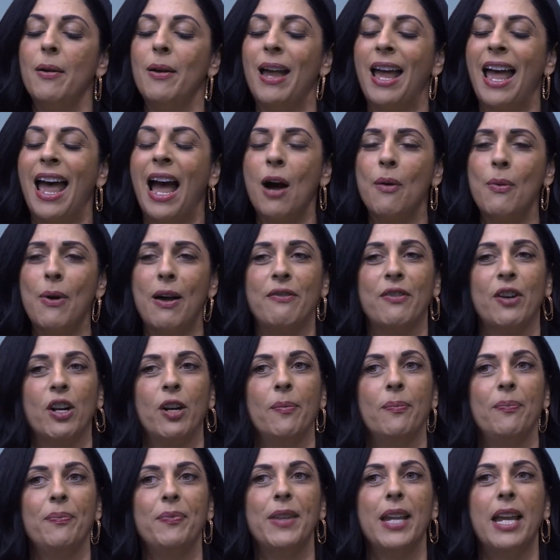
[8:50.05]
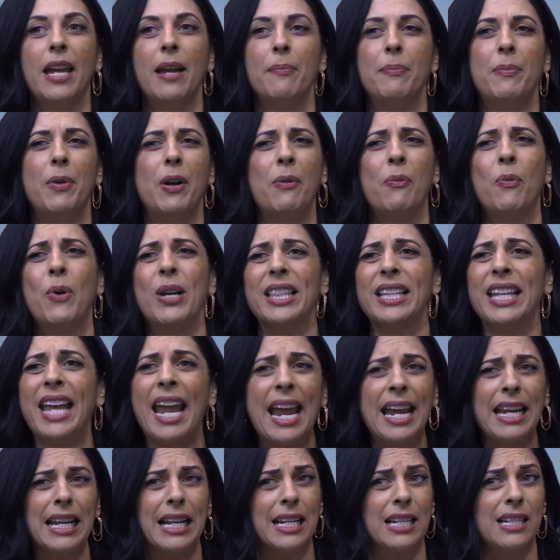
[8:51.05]
However, but with
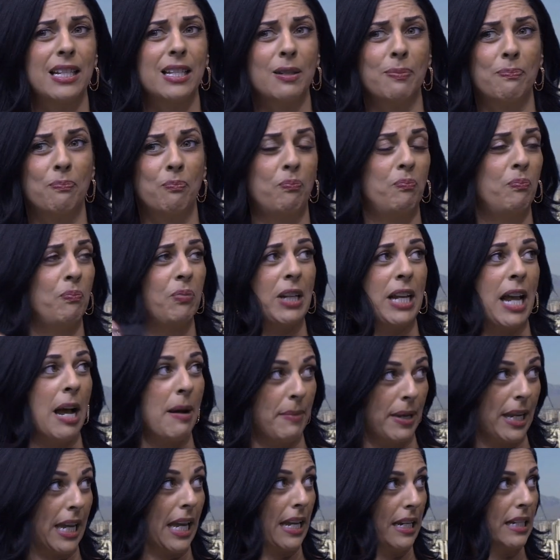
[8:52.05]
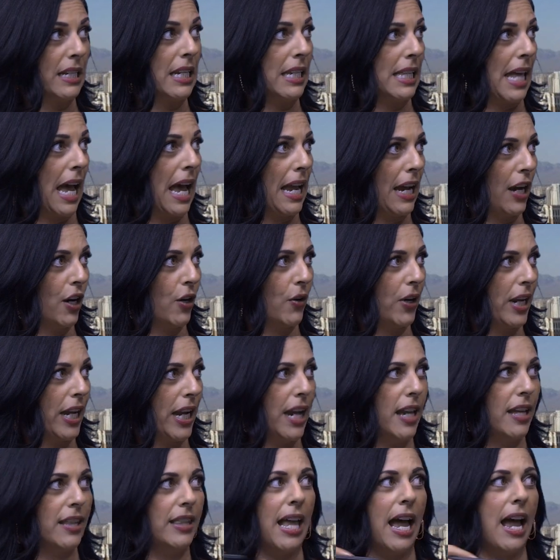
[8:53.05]
Cadence coming into that
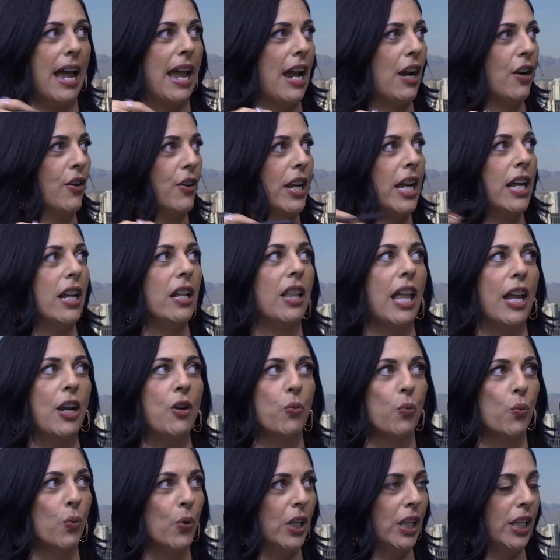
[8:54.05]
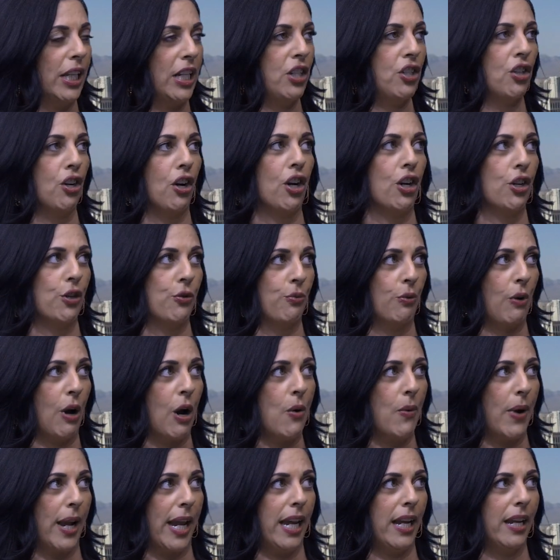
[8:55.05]
area like really started
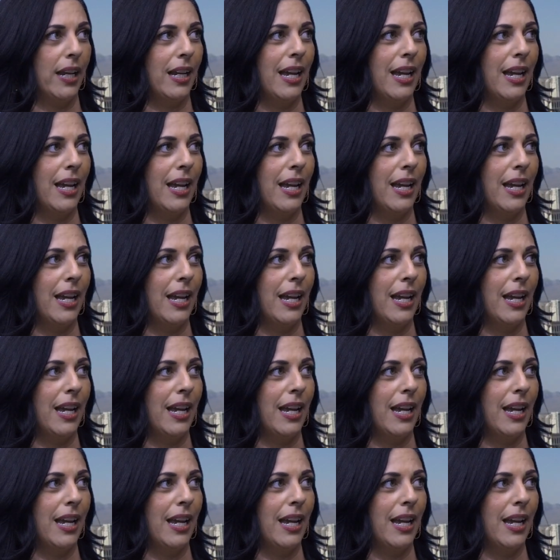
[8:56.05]
growing.